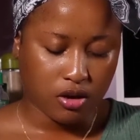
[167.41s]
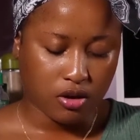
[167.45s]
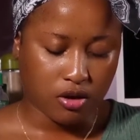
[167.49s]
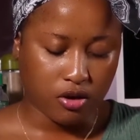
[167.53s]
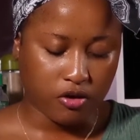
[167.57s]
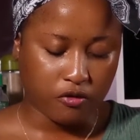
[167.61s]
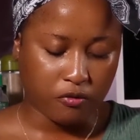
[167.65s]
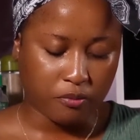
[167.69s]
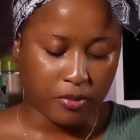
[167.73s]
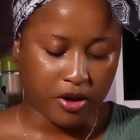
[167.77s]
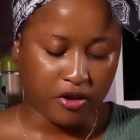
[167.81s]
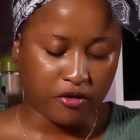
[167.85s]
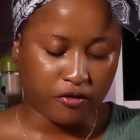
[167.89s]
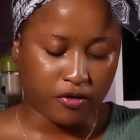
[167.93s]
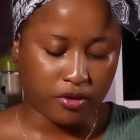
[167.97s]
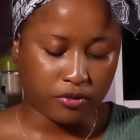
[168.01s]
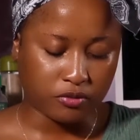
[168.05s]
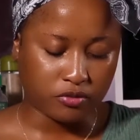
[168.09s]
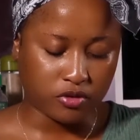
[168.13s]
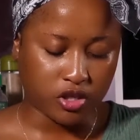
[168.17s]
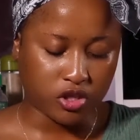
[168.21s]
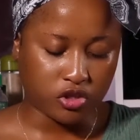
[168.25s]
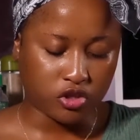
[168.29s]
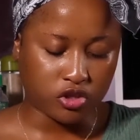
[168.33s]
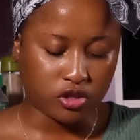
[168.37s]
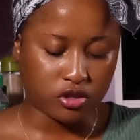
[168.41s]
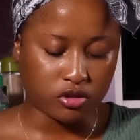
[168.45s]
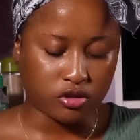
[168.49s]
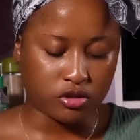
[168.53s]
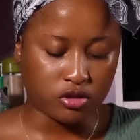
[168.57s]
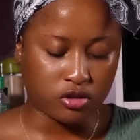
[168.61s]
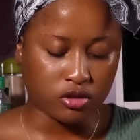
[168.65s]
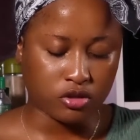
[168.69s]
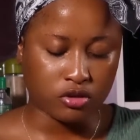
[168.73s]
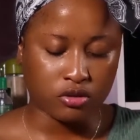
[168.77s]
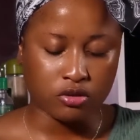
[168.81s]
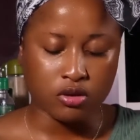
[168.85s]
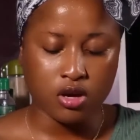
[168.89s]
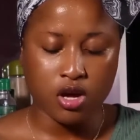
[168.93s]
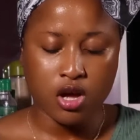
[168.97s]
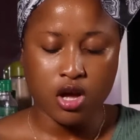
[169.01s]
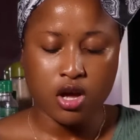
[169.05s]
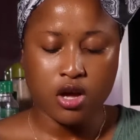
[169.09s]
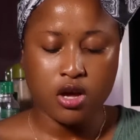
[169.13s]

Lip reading: of my foundation. So